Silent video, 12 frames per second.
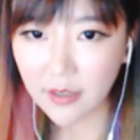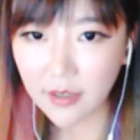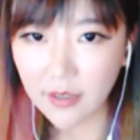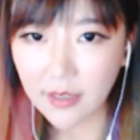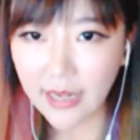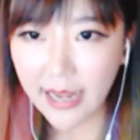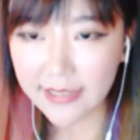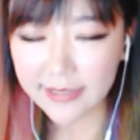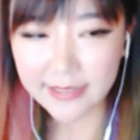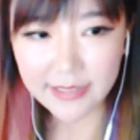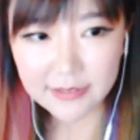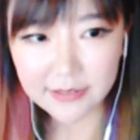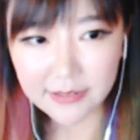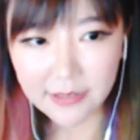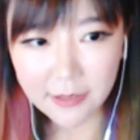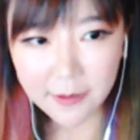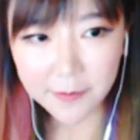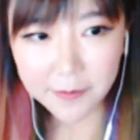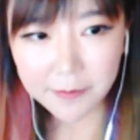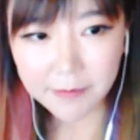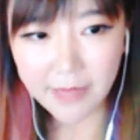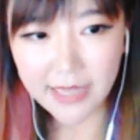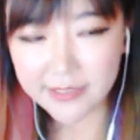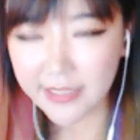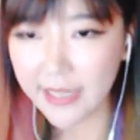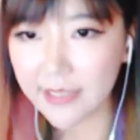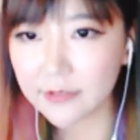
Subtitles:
I get my chance